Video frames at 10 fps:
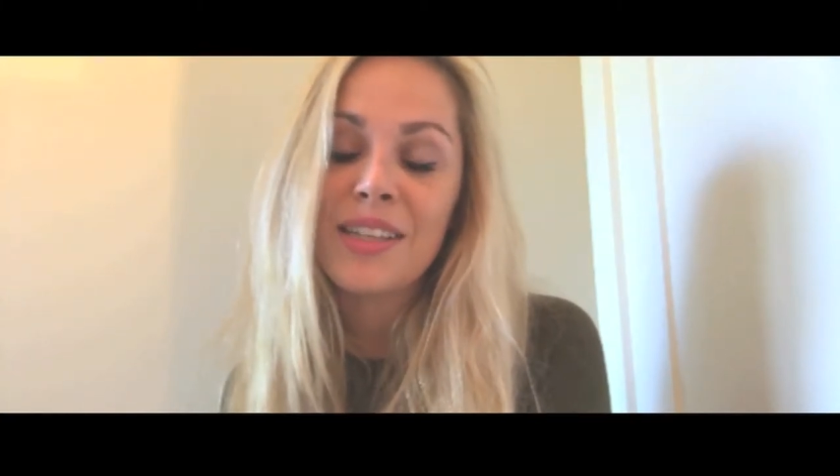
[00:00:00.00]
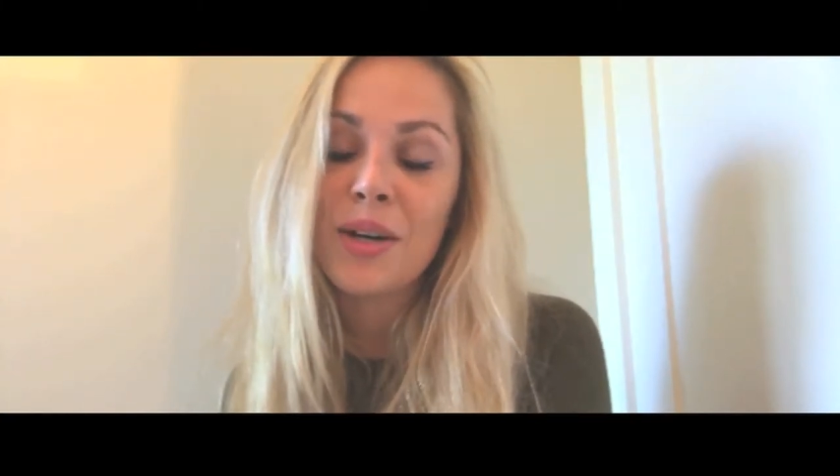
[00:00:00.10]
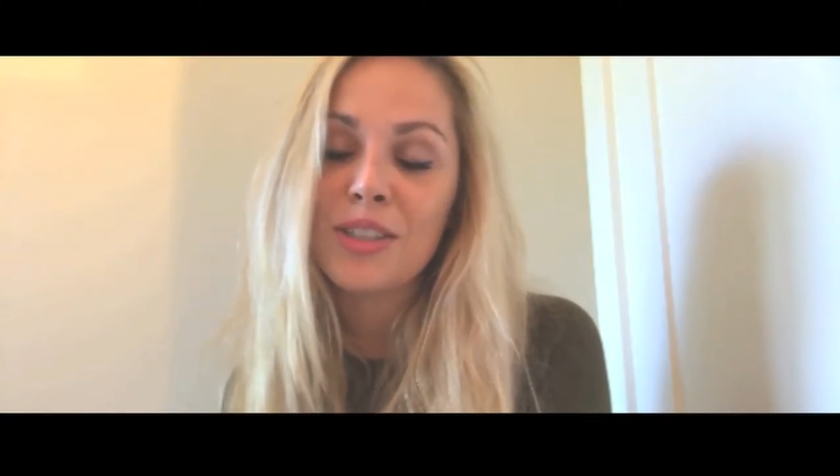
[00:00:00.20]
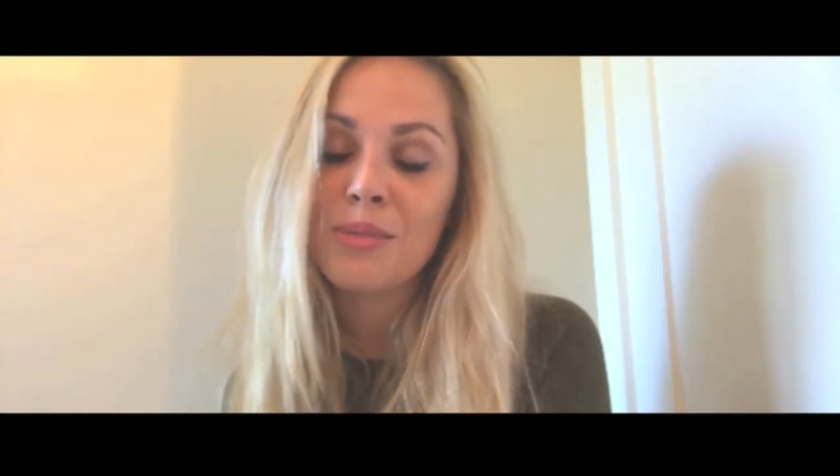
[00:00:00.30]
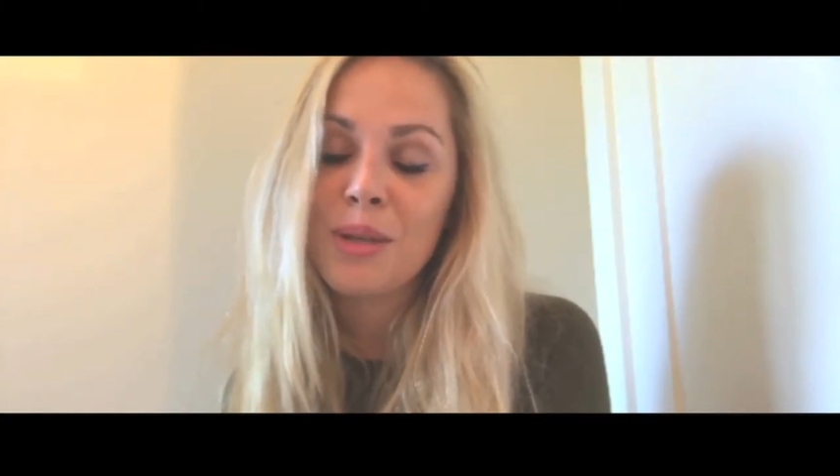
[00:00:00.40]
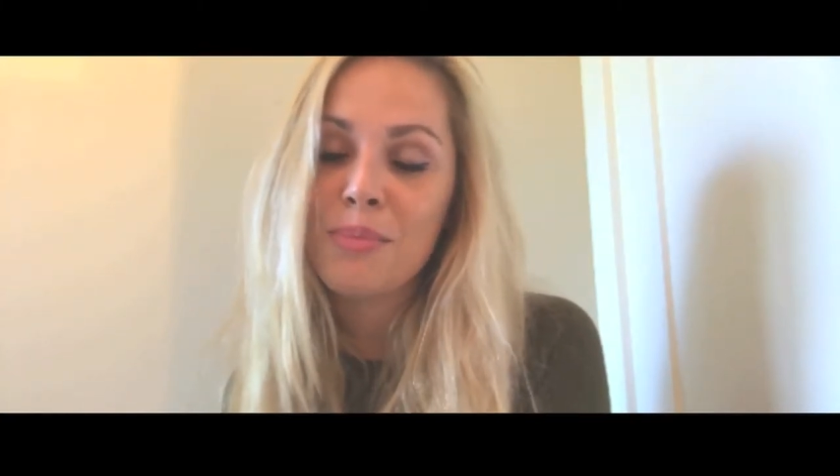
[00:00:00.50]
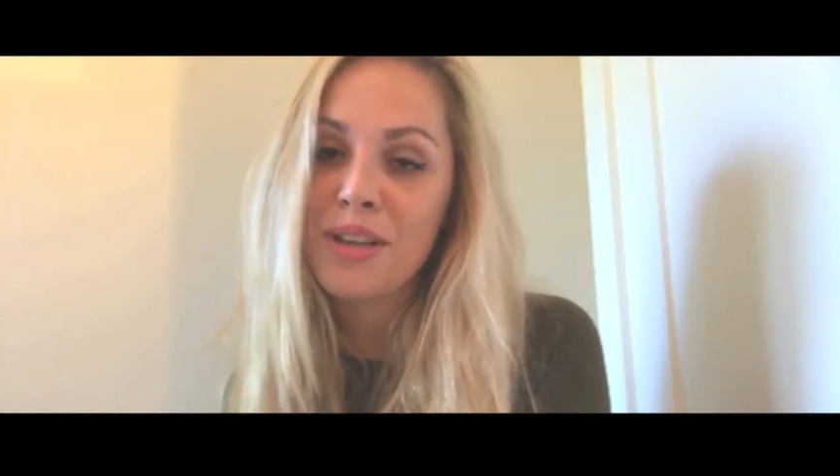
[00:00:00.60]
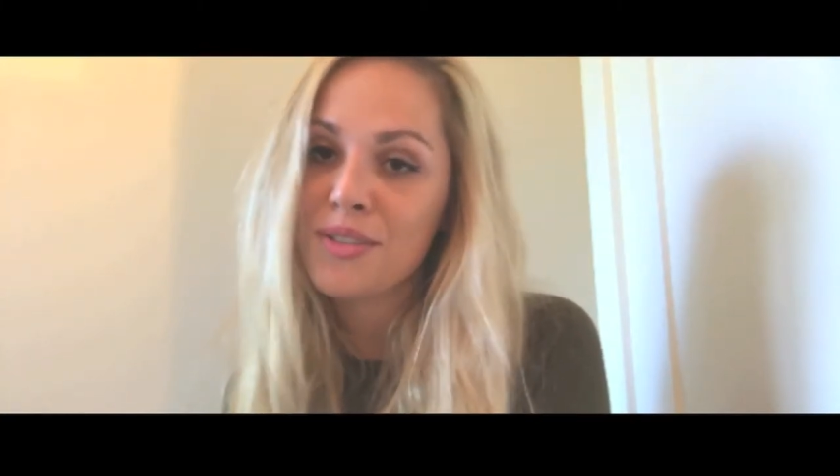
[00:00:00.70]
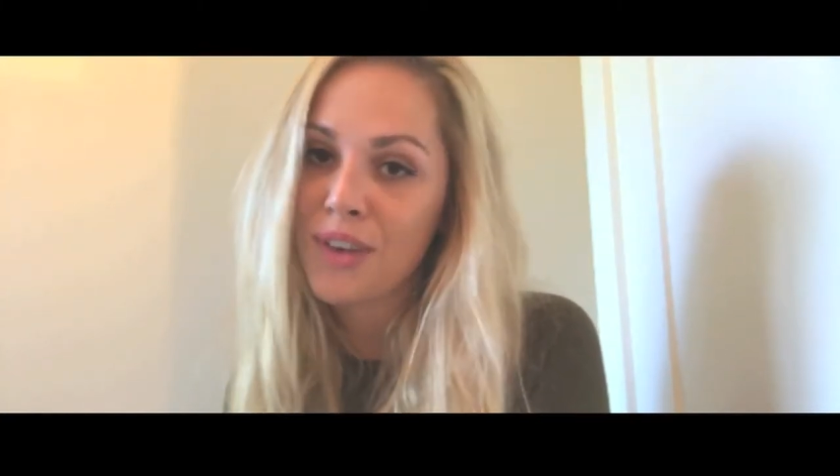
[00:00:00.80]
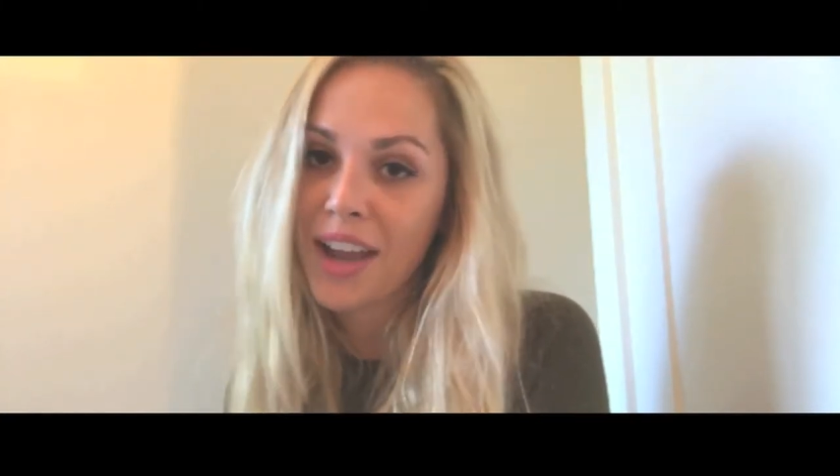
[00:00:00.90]
the ultimate
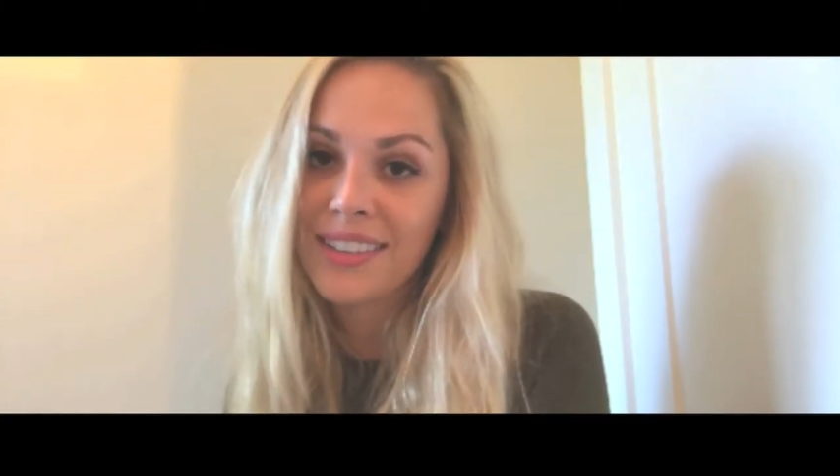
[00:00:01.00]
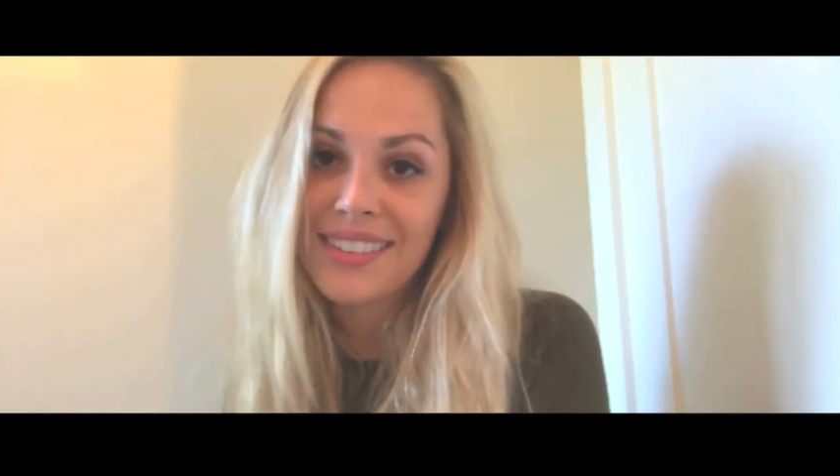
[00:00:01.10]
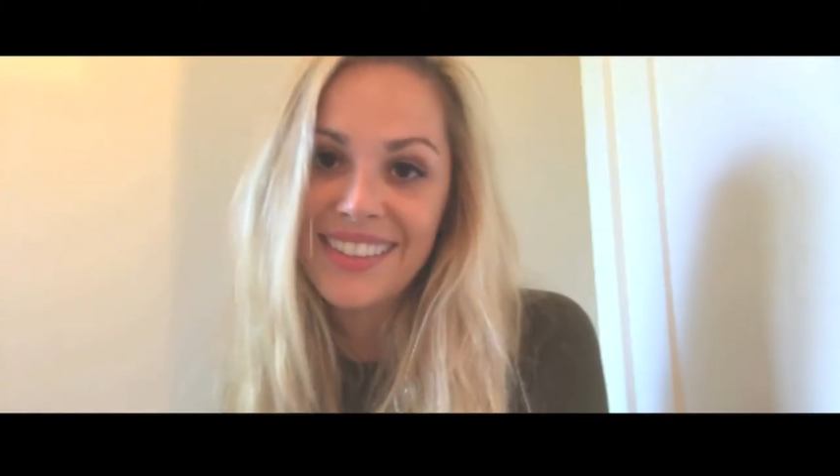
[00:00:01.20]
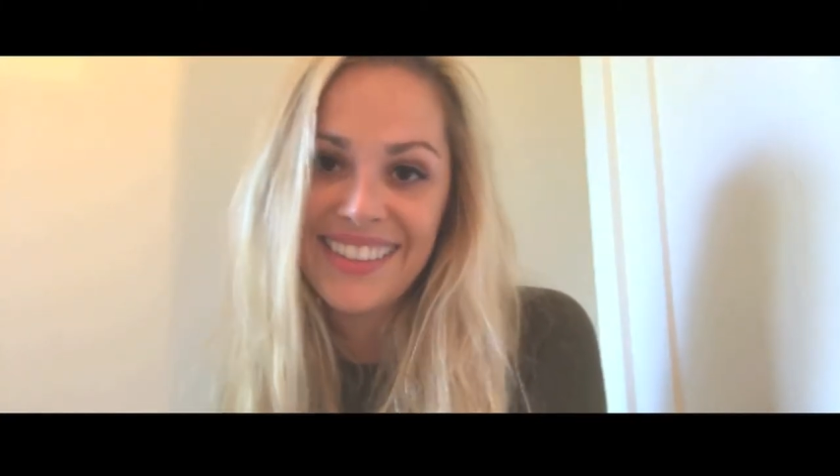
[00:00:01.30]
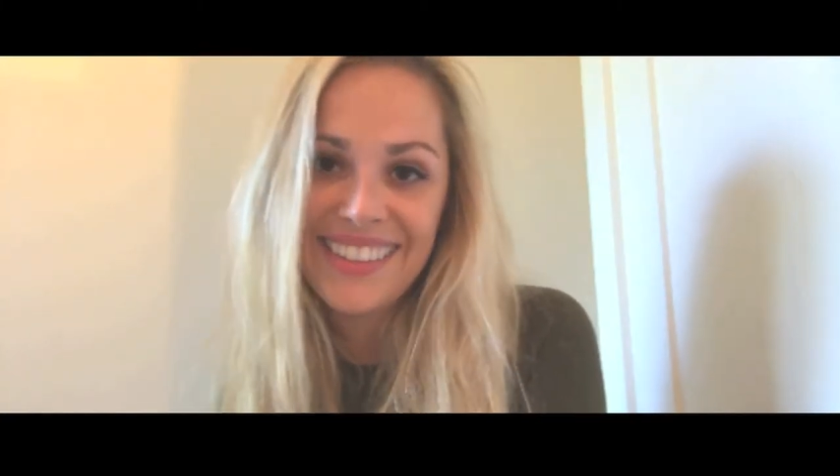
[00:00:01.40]
best friend.